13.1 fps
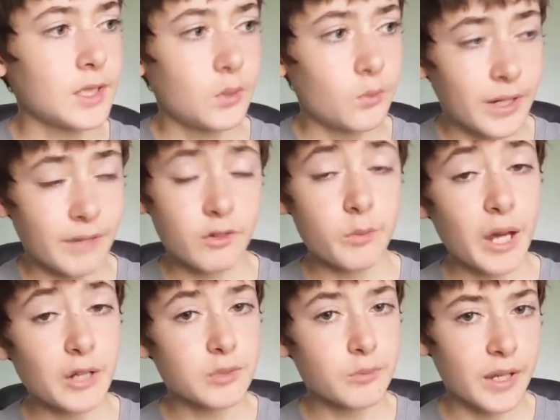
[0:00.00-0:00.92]
Whenever
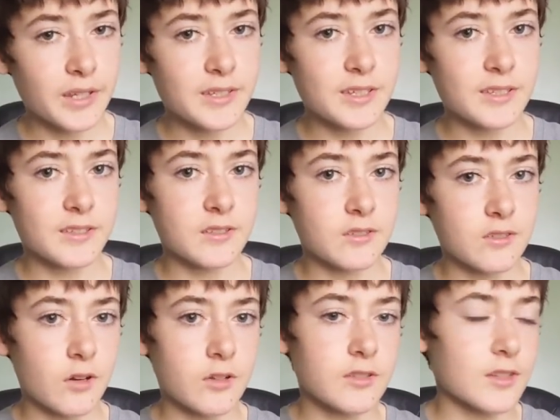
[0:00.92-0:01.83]
mountain bike season
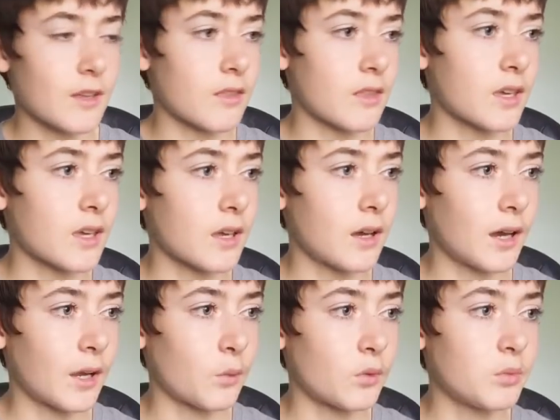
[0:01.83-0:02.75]
starts, I think
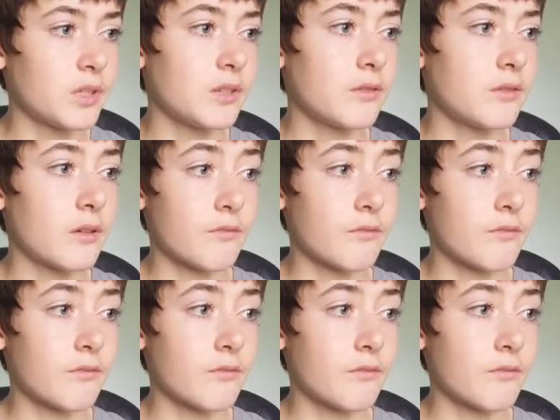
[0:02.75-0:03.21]
I will be